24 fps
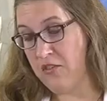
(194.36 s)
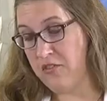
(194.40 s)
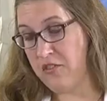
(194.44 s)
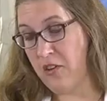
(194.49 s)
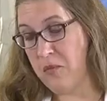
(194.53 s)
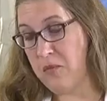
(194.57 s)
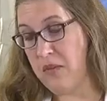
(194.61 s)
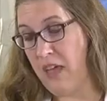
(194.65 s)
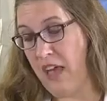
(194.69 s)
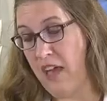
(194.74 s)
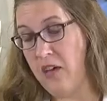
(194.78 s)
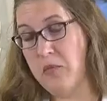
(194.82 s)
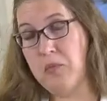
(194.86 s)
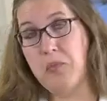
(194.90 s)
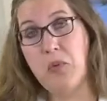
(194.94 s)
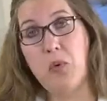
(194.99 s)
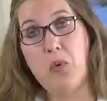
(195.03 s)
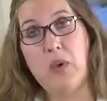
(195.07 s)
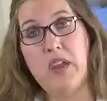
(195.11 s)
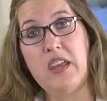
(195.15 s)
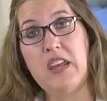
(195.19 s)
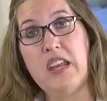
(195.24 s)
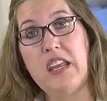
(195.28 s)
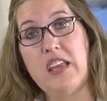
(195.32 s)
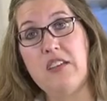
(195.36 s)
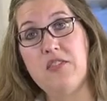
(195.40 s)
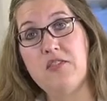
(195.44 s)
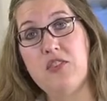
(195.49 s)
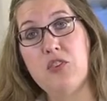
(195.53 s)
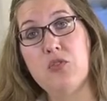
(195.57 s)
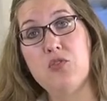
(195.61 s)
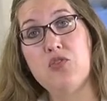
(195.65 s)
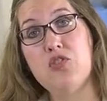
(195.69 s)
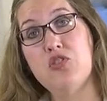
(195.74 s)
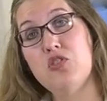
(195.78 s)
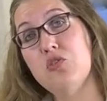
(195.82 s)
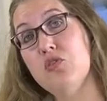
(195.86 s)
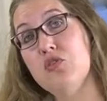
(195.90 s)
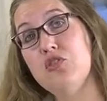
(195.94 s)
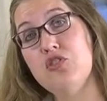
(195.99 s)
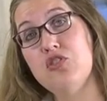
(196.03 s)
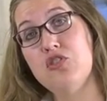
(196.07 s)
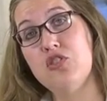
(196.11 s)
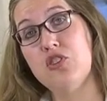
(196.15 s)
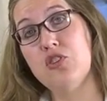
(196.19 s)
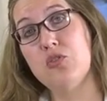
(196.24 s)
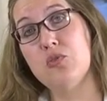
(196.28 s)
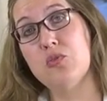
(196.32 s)
From that point, if you do
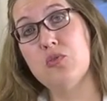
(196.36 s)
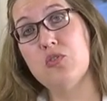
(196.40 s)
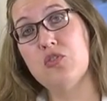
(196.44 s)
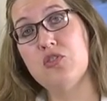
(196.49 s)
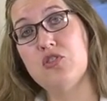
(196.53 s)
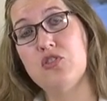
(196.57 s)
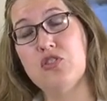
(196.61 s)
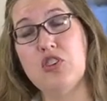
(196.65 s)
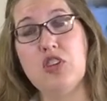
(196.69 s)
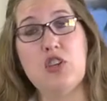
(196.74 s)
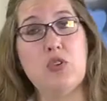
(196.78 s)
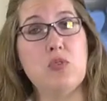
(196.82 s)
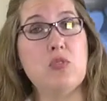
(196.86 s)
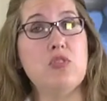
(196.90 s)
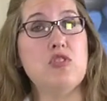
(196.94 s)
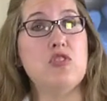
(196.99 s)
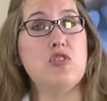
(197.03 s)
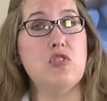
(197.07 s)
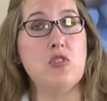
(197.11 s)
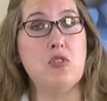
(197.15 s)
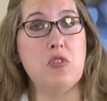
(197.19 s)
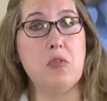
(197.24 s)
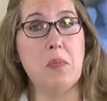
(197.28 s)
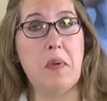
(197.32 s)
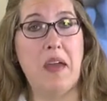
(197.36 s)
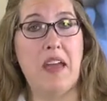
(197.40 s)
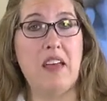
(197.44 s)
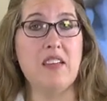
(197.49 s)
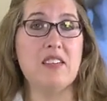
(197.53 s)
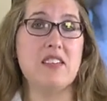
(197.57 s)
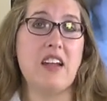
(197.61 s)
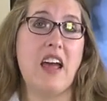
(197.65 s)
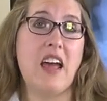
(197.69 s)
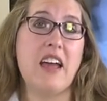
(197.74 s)
choose to use toothpaste,